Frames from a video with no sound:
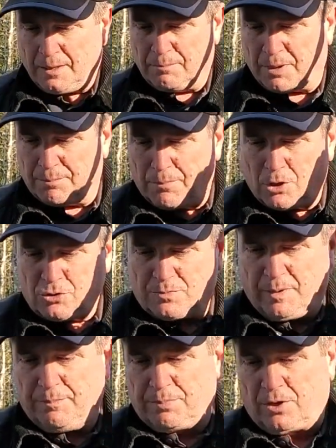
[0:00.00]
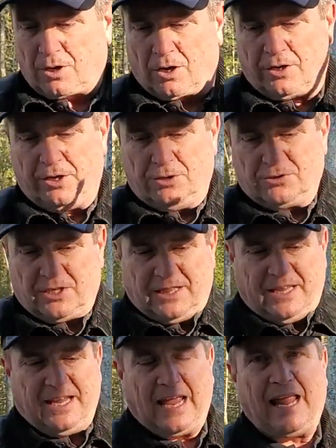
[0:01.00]
But most people are using
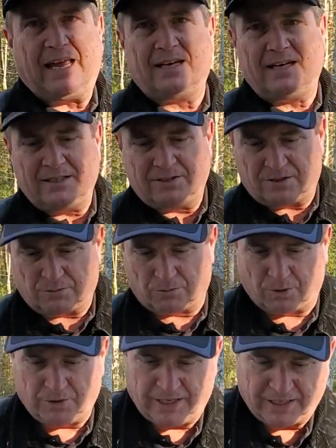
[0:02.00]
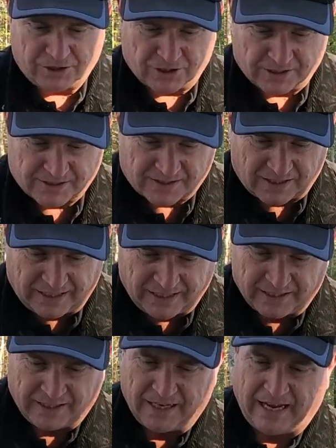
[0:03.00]
the Andy's Rhodesian
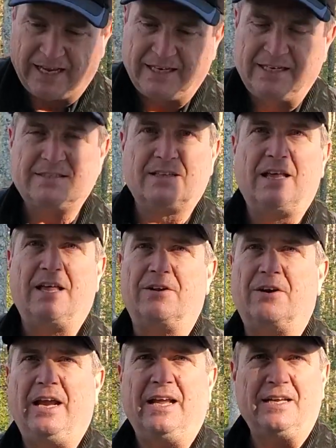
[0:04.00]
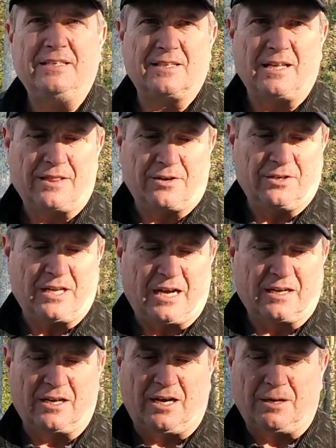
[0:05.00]
Sling, Andy's Leather,
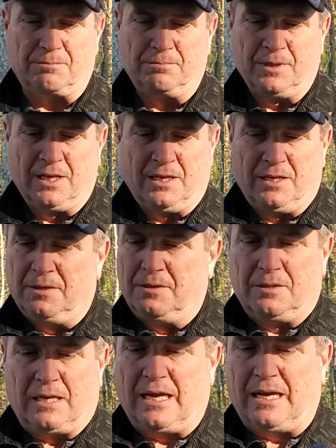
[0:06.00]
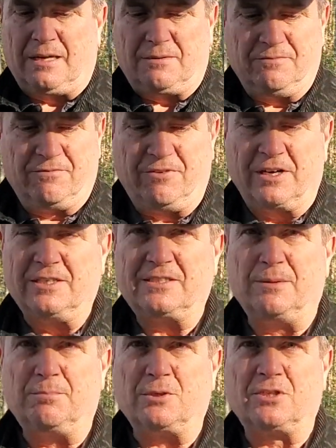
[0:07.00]
AndysLeather.com. Uh, very
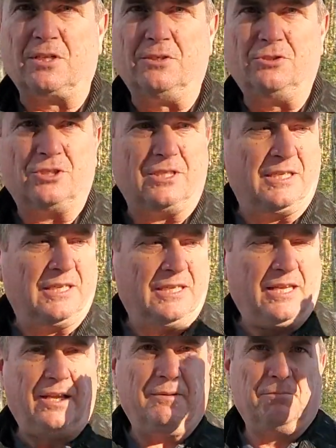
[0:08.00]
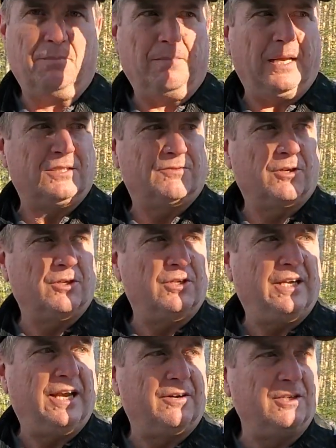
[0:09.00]
simple solution. It makes for good
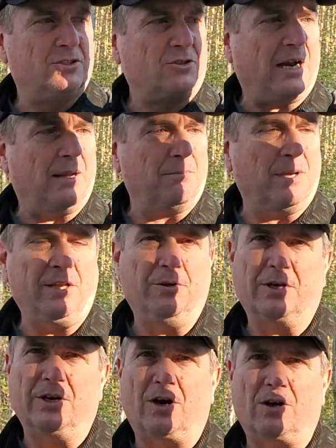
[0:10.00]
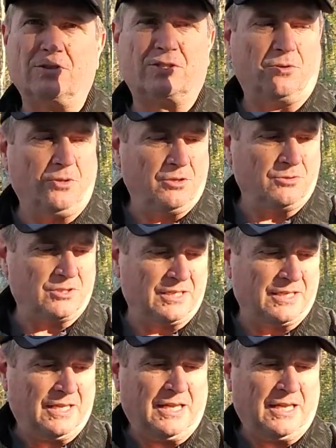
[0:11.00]
carry strap, but you can also use it